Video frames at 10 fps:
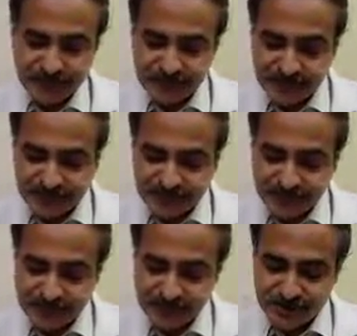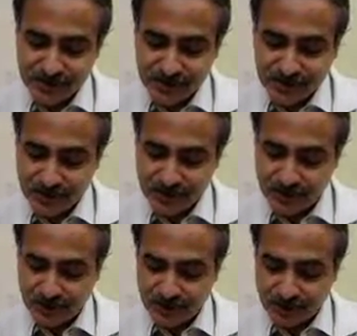Next question,
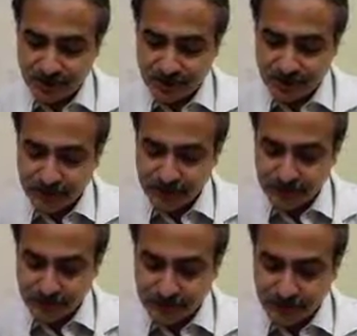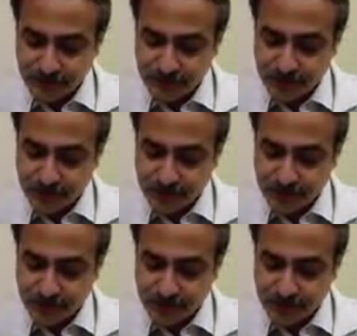doctor, what will you do